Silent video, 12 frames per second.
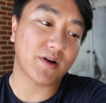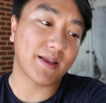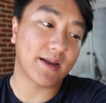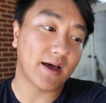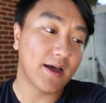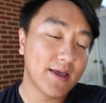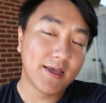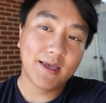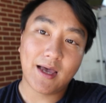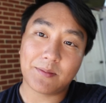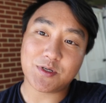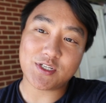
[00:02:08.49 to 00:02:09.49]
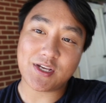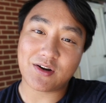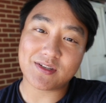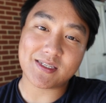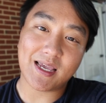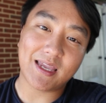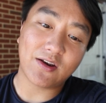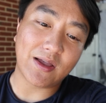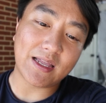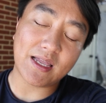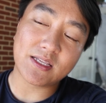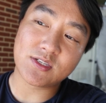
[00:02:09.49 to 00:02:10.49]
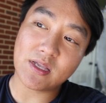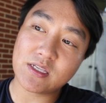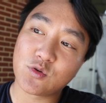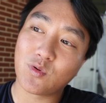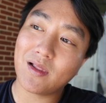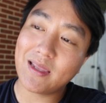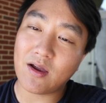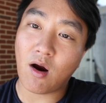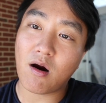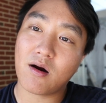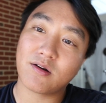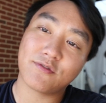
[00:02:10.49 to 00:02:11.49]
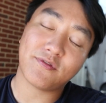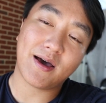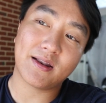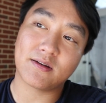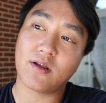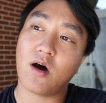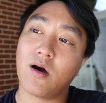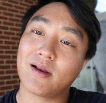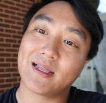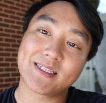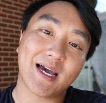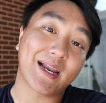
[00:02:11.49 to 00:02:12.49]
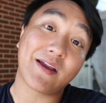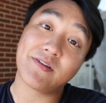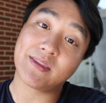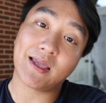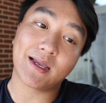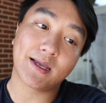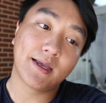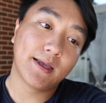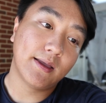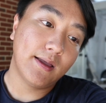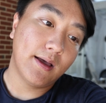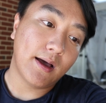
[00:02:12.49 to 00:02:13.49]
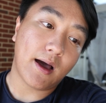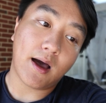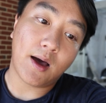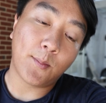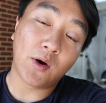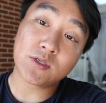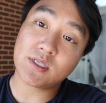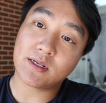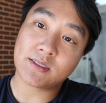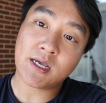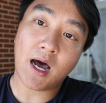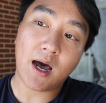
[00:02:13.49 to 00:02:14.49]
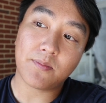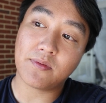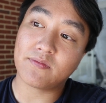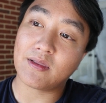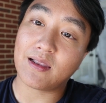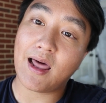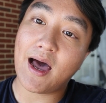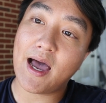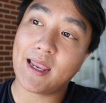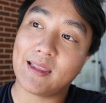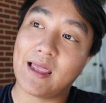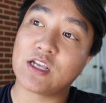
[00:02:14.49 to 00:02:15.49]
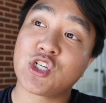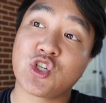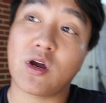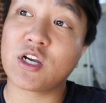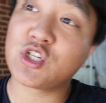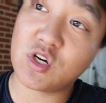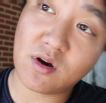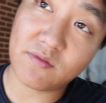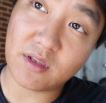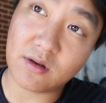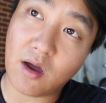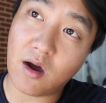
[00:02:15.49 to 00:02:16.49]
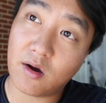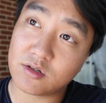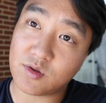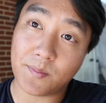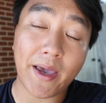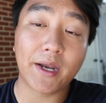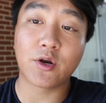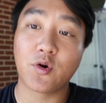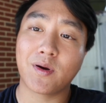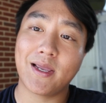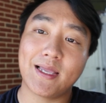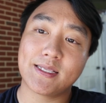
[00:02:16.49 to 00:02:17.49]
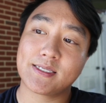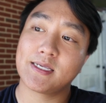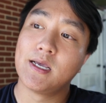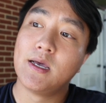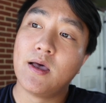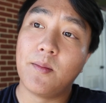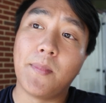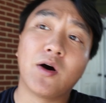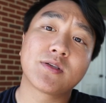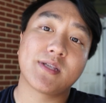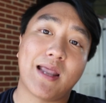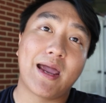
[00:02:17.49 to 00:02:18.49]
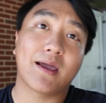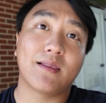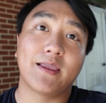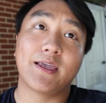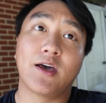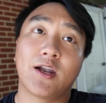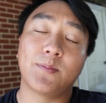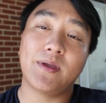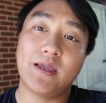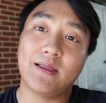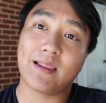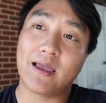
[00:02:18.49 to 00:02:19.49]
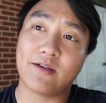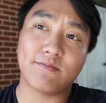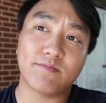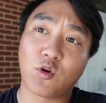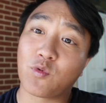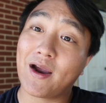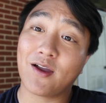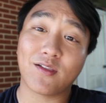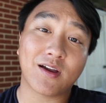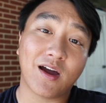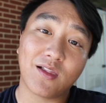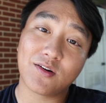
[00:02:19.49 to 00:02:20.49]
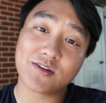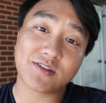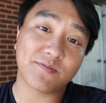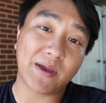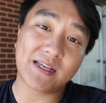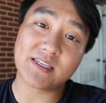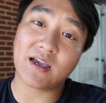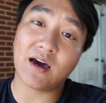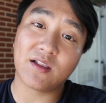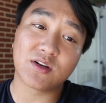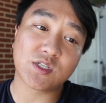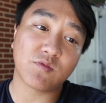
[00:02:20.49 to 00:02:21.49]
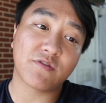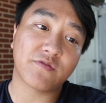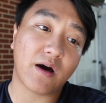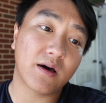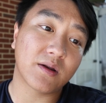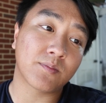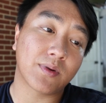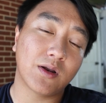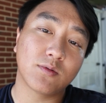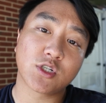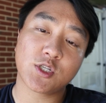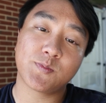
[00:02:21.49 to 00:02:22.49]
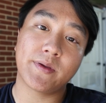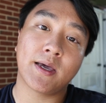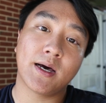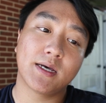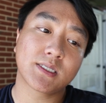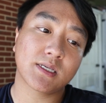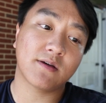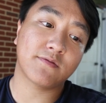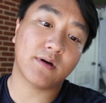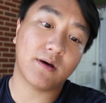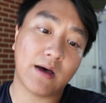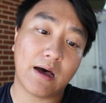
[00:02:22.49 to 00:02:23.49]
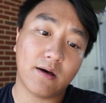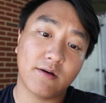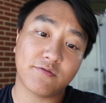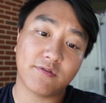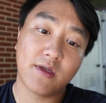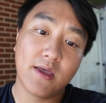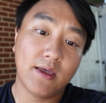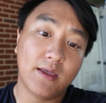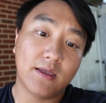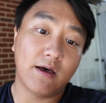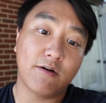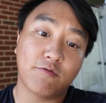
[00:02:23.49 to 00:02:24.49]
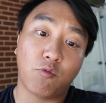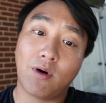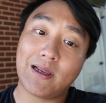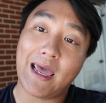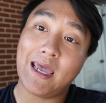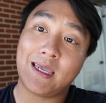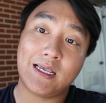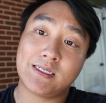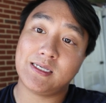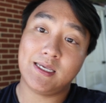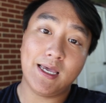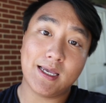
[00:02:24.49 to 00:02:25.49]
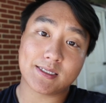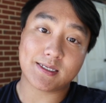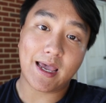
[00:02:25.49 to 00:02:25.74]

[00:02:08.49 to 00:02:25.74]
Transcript: And I'm just here to say, you know, it's really hard to find a dog that's got everything. Most of the top of the line, like, structure of the dogs or pedigree, it's most likely going to be like the regular colors, the basic colors with fawn and brindle, just because of what AKC is.